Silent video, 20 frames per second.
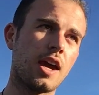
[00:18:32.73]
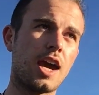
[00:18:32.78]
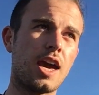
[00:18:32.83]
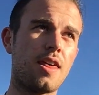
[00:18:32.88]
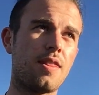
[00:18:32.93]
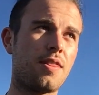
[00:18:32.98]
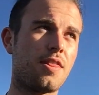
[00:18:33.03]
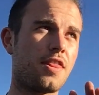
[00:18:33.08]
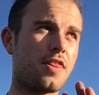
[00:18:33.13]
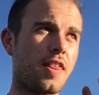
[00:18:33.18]

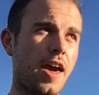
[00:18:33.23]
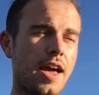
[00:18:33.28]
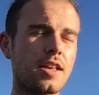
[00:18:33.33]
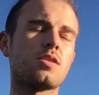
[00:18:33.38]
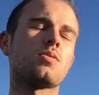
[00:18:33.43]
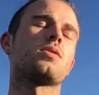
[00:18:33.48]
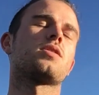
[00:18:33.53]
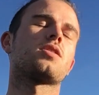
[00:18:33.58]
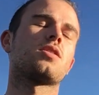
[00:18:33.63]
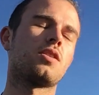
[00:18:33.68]
And
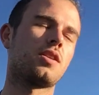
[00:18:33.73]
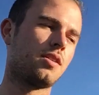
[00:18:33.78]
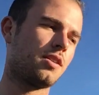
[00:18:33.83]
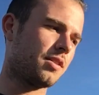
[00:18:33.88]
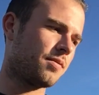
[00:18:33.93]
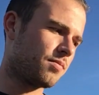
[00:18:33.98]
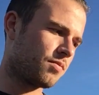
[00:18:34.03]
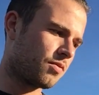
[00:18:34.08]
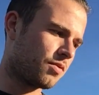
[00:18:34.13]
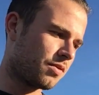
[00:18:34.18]
that's what's going
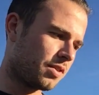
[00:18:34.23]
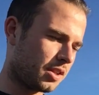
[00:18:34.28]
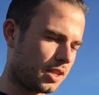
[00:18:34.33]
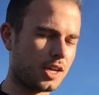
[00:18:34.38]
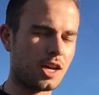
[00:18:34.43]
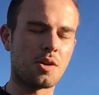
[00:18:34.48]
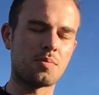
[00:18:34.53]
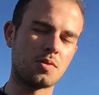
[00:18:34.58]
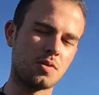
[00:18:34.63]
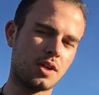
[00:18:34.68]
to
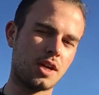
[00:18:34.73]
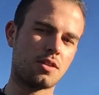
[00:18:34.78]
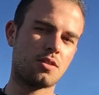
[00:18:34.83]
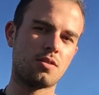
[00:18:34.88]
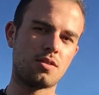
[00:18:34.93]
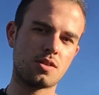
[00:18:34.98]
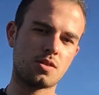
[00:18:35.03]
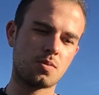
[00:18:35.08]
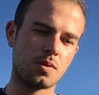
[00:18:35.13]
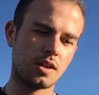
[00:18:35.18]
really help you get
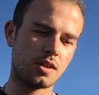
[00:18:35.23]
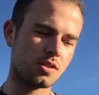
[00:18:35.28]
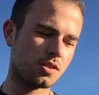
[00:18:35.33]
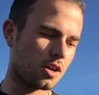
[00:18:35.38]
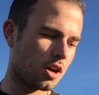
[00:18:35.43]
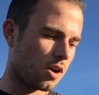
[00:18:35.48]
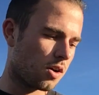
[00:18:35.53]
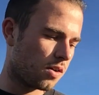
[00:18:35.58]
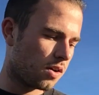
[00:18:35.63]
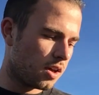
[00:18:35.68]
through this week.
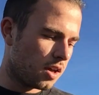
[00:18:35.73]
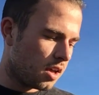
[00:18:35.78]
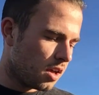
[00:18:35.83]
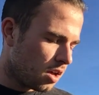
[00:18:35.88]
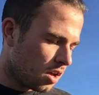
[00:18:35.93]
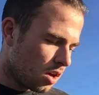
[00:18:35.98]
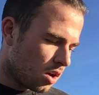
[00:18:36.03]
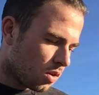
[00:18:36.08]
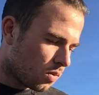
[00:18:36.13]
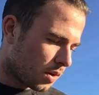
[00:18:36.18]
So
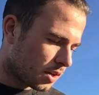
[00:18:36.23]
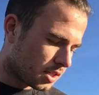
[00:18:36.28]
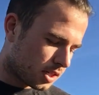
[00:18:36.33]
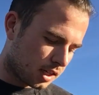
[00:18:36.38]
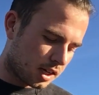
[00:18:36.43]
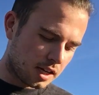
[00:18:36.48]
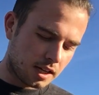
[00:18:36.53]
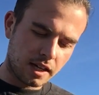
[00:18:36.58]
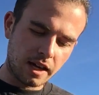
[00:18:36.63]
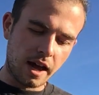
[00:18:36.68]
once
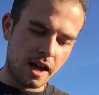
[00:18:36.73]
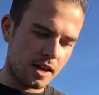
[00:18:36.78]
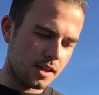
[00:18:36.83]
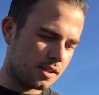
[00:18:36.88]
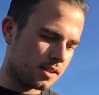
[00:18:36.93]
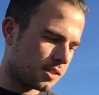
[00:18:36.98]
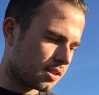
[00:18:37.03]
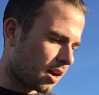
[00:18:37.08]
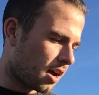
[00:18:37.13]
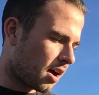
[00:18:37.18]
again,
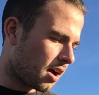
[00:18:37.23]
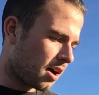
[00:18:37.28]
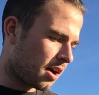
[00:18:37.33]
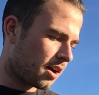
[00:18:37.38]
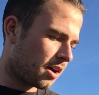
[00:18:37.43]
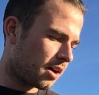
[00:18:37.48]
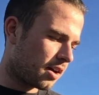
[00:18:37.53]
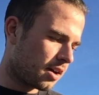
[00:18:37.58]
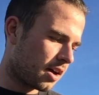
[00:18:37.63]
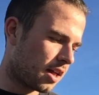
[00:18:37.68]
guys,
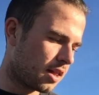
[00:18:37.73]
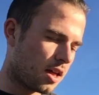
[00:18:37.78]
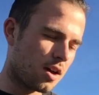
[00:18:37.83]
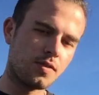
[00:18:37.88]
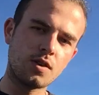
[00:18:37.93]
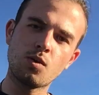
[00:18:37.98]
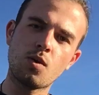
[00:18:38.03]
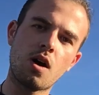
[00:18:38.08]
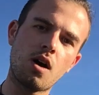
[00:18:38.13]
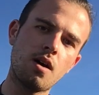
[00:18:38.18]
I
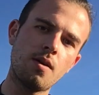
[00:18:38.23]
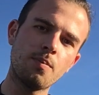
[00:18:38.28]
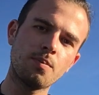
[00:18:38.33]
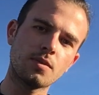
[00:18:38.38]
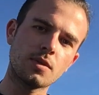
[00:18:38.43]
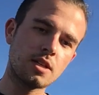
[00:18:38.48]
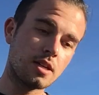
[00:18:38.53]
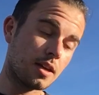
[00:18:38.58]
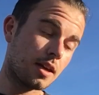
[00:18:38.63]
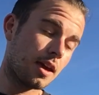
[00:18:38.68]
love you all,
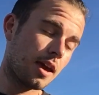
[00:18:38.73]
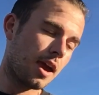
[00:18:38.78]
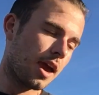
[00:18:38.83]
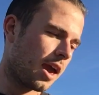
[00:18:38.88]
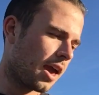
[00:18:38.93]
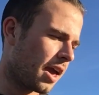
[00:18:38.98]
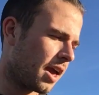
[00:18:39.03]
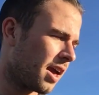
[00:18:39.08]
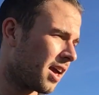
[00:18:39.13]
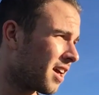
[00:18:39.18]

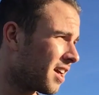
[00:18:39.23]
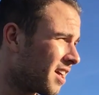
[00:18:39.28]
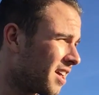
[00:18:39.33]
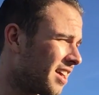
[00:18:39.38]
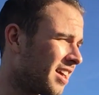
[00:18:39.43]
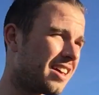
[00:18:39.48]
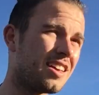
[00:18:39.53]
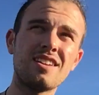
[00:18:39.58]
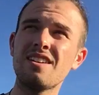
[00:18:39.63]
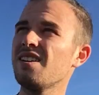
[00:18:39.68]

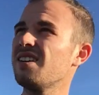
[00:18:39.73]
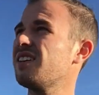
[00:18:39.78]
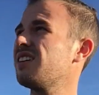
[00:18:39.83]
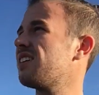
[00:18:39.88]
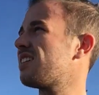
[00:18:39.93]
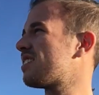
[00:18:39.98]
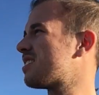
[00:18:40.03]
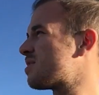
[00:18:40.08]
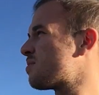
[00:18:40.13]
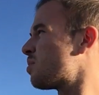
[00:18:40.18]
and
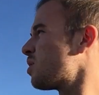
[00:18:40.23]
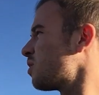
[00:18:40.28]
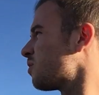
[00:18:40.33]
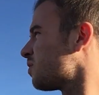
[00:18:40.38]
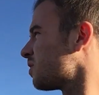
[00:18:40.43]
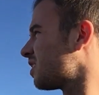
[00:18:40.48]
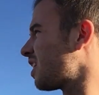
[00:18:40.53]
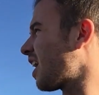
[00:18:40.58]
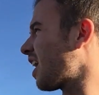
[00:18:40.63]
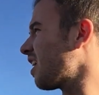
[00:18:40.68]
it's a
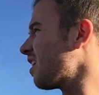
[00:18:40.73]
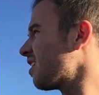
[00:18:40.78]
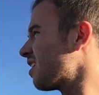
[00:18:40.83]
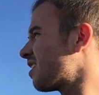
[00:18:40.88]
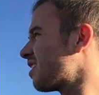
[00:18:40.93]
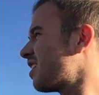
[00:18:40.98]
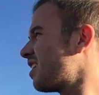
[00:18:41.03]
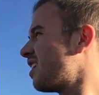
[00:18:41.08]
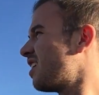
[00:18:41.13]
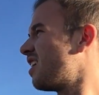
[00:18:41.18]
beautiful day,
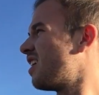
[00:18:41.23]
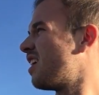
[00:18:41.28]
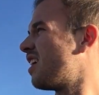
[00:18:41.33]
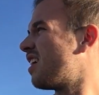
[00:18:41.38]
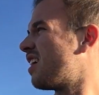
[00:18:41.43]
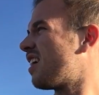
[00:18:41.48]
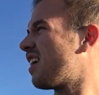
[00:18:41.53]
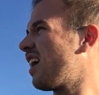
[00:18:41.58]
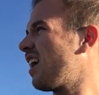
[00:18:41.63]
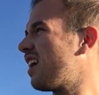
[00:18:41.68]

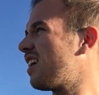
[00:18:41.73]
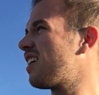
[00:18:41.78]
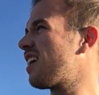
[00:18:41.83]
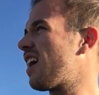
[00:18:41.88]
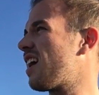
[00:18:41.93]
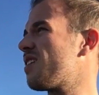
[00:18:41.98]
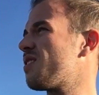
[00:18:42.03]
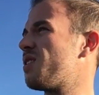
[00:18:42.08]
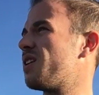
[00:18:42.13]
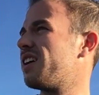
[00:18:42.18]
and
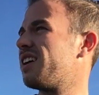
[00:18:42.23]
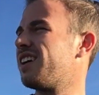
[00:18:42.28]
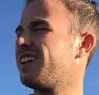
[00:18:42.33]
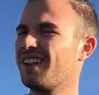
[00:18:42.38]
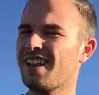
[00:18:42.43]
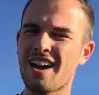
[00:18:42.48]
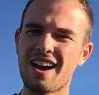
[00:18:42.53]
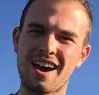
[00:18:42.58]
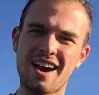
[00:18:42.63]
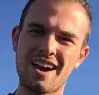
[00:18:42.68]
I
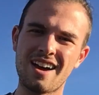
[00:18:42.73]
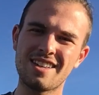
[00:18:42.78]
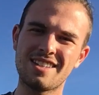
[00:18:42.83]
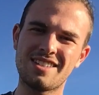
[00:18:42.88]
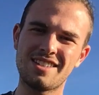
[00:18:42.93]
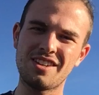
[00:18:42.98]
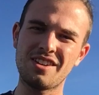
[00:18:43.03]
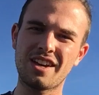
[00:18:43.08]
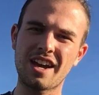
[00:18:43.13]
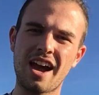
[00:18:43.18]
will
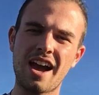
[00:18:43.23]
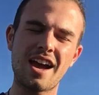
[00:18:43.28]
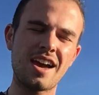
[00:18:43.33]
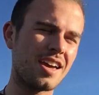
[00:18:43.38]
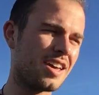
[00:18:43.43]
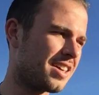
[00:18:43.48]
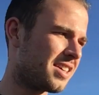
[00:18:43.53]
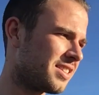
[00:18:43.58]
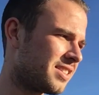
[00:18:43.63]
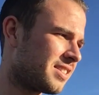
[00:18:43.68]
see you
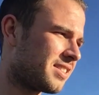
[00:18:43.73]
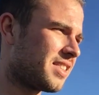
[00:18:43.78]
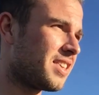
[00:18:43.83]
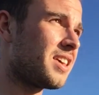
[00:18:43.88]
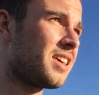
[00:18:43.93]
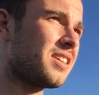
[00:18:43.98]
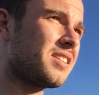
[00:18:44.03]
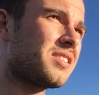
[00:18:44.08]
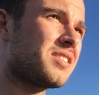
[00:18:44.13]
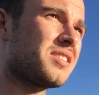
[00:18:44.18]
guys
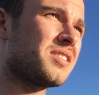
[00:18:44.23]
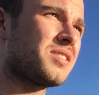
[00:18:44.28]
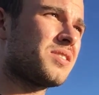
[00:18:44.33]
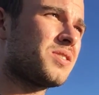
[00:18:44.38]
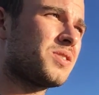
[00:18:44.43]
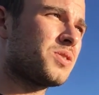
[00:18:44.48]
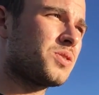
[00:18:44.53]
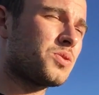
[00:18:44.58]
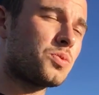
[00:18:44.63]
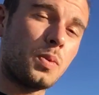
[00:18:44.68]

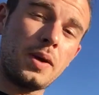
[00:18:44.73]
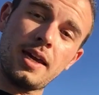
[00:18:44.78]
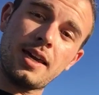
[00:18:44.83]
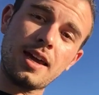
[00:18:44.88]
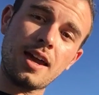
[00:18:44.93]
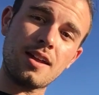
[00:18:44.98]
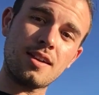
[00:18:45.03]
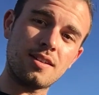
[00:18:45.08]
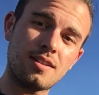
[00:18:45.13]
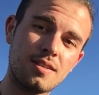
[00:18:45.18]
this
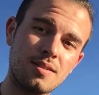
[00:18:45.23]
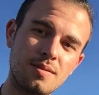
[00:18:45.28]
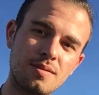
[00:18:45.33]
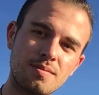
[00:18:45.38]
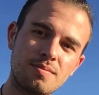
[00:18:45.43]
weekend.